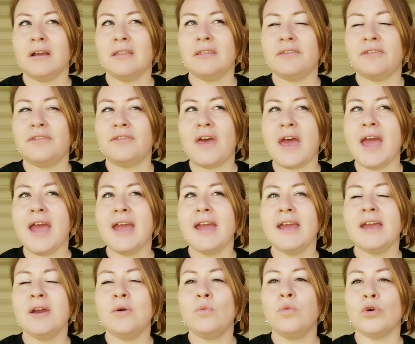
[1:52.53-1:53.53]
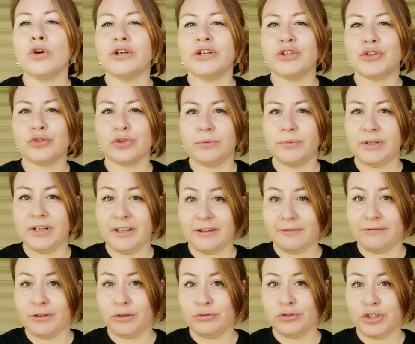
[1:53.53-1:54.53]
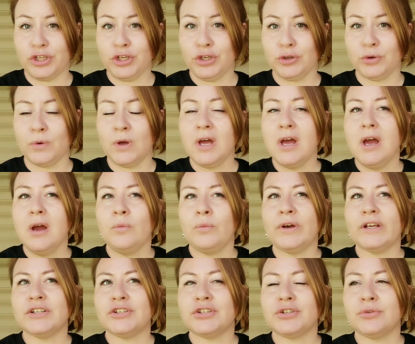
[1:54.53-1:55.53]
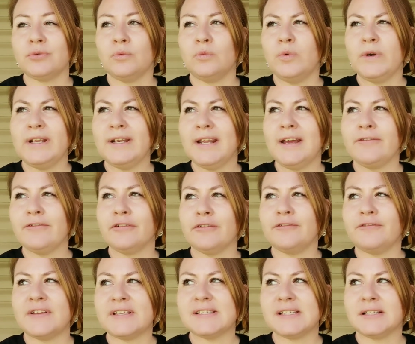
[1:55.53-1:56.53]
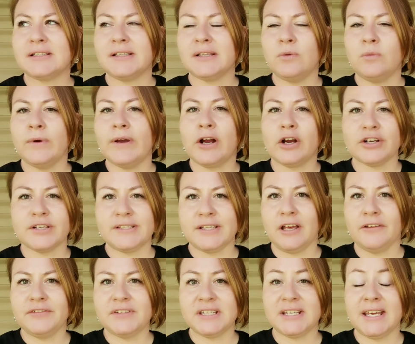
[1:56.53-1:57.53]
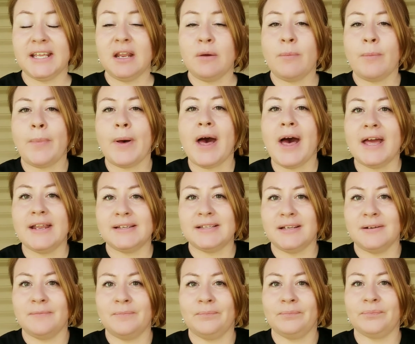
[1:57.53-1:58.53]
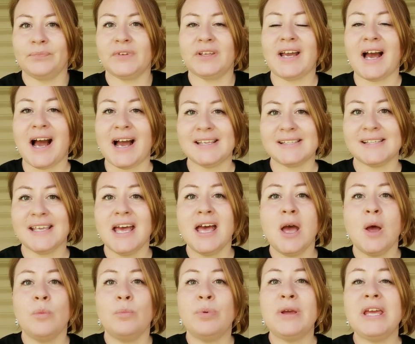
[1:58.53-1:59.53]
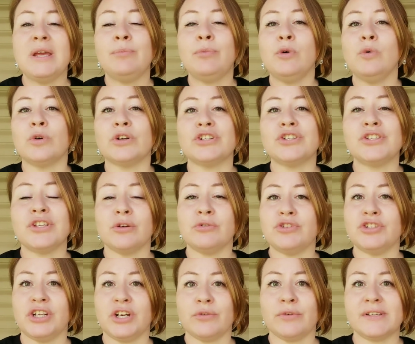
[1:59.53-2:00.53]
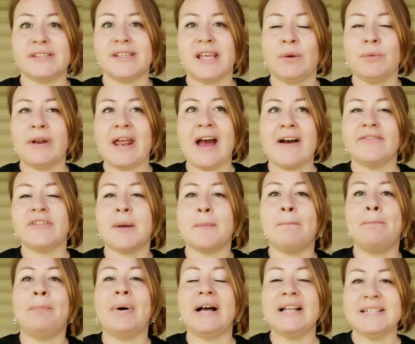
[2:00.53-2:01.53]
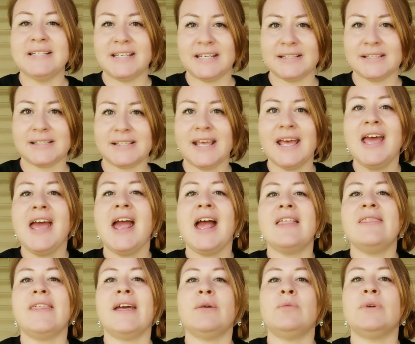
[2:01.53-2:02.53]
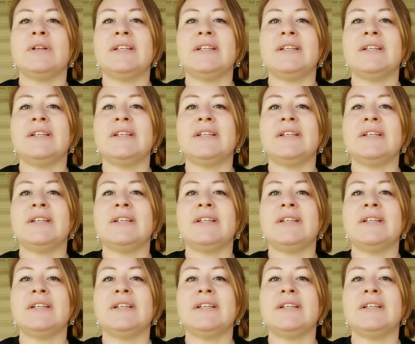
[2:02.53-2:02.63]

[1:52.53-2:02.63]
they were distributing food too, which we never physically went ourselves to get it, but guys, people were so generous. They would have an abundance and they